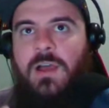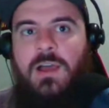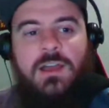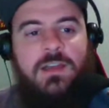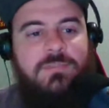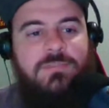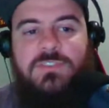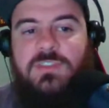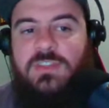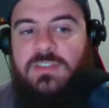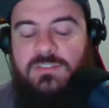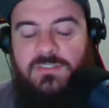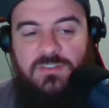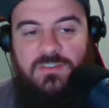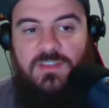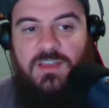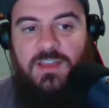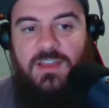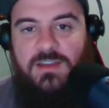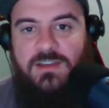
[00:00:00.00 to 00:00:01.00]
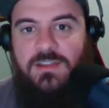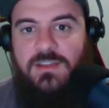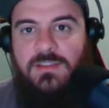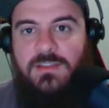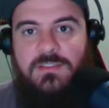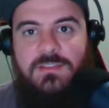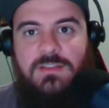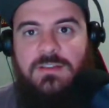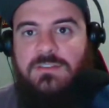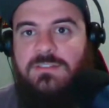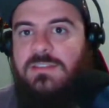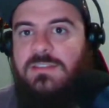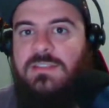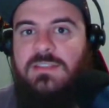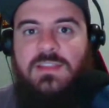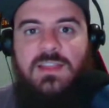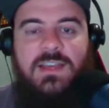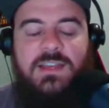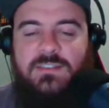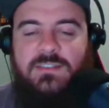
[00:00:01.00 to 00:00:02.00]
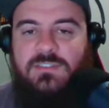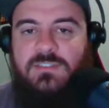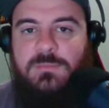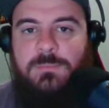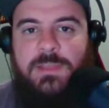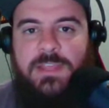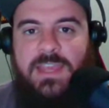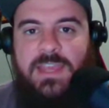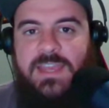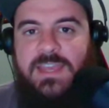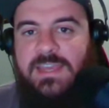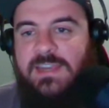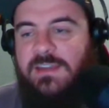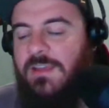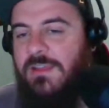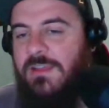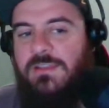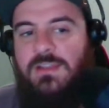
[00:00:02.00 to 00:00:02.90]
offseason talk. There's lots to be had,